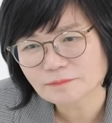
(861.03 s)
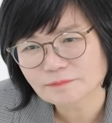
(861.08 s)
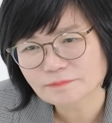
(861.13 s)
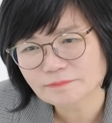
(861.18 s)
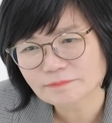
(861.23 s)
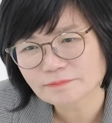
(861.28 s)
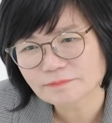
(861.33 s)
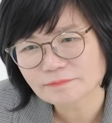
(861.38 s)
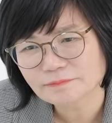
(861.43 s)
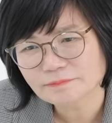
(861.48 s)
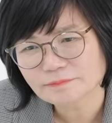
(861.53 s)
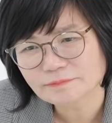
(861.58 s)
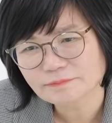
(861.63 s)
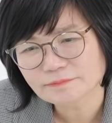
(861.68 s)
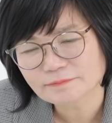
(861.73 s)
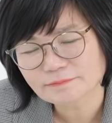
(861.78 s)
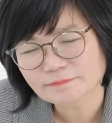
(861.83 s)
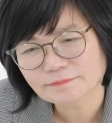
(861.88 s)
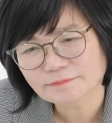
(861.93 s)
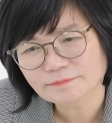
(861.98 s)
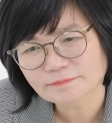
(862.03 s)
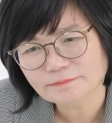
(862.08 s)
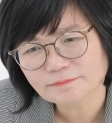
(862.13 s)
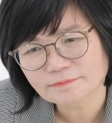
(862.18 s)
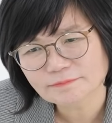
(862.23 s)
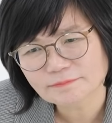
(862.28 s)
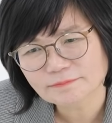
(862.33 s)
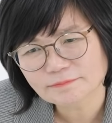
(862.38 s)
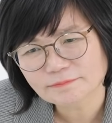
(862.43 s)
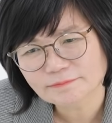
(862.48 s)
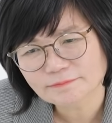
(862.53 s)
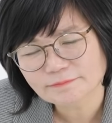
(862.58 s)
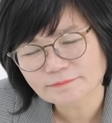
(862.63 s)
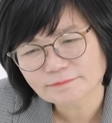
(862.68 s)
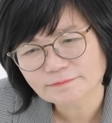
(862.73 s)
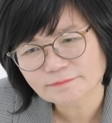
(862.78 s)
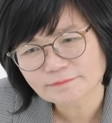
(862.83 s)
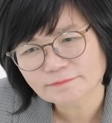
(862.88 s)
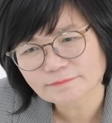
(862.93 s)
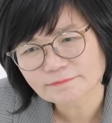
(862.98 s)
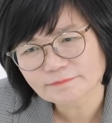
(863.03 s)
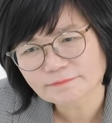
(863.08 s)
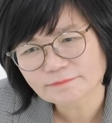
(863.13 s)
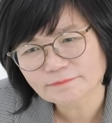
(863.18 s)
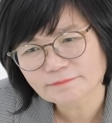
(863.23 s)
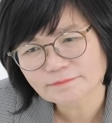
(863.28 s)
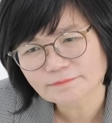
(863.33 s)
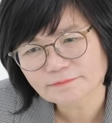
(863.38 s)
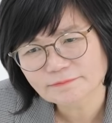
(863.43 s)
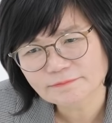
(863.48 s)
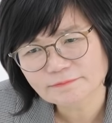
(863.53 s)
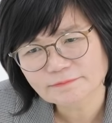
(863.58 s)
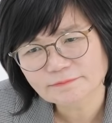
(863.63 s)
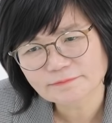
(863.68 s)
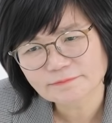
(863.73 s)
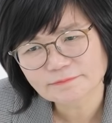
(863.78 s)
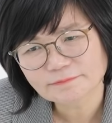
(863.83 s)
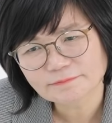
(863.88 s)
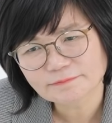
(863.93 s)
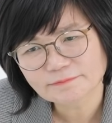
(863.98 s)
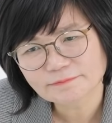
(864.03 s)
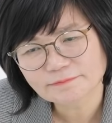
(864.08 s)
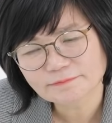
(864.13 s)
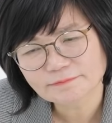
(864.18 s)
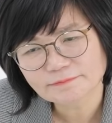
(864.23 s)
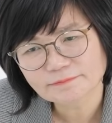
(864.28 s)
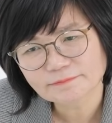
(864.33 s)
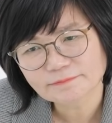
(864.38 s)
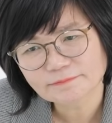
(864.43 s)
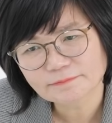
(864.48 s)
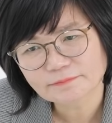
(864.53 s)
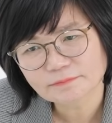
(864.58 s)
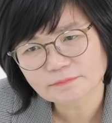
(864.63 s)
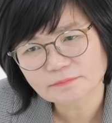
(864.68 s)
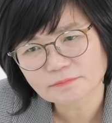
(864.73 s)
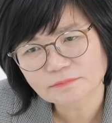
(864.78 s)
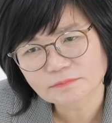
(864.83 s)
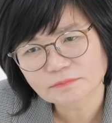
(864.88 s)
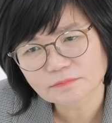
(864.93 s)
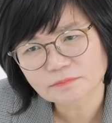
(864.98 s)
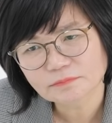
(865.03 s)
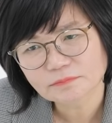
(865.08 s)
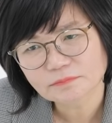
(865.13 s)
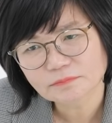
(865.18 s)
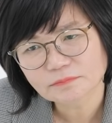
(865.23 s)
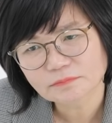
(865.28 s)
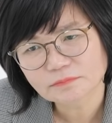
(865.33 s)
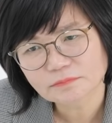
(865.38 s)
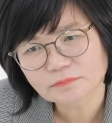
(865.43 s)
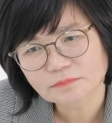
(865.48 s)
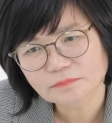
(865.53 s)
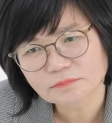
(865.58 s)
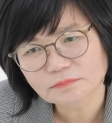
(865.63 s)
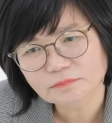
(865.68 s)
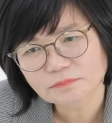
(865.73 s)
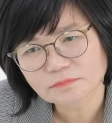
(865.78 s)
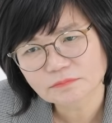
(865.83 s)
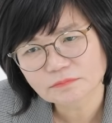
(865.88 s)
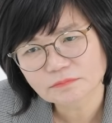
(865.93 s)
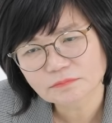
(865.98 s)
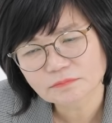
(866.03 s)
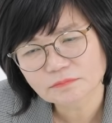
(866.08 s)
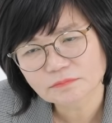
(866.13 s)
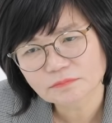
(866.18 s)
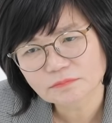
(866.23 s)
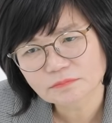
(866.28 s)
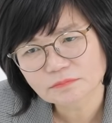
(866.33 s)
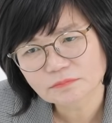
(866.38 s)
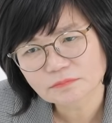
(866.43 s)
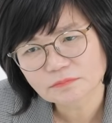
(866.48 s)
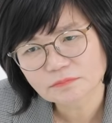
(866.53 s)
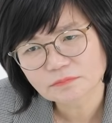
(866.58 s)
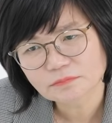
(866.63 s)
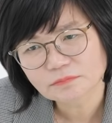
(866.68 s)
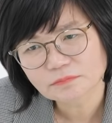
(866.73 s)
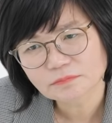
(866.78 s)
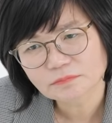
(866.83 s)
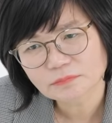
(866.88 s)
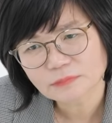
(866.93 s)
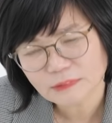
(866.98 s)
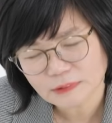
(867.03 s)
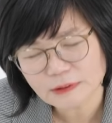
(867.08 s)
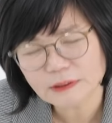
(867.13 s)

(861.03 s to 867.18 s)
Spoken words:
The person shown says nothing.